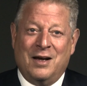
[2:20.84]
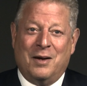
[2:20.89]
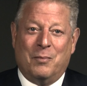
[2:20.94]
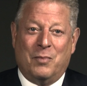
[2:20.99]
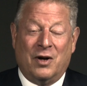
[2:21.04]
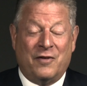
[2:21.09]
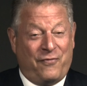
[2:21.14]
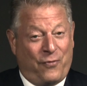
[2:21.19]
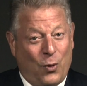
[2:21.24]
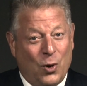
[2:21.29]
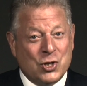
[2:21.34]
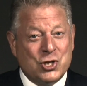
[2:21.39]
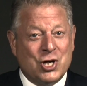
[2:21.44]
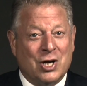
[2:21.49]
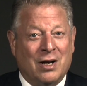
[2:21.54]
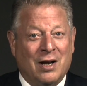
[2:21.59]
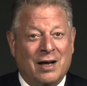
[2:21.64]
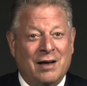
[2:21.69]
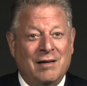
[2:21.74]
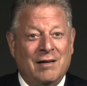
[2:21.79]
But
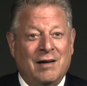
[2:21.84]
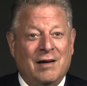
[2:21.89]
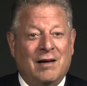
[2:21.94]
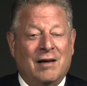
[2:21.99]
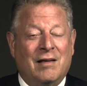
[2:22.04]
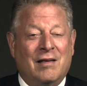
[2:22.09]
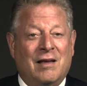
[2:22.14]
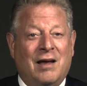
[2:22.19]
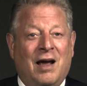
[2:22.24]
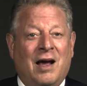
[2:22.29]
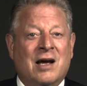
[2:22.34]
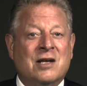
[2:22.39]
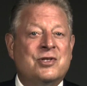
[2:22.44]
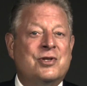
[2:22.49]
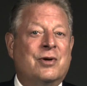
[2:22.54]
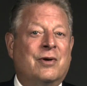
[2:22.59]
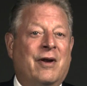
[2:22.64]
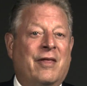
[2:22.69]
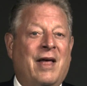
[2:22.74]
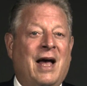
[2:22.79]
fortunately, the
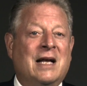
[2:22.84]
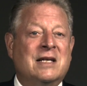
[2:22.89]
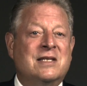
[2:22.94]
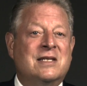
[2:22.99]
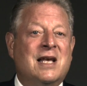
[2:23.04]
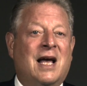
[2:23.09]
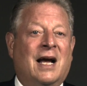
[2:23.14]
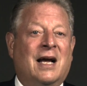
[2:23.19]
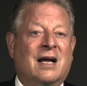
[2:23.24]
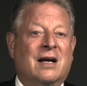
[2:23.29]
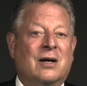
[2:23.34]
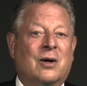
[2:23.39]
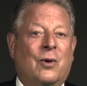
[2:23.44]
answer to that second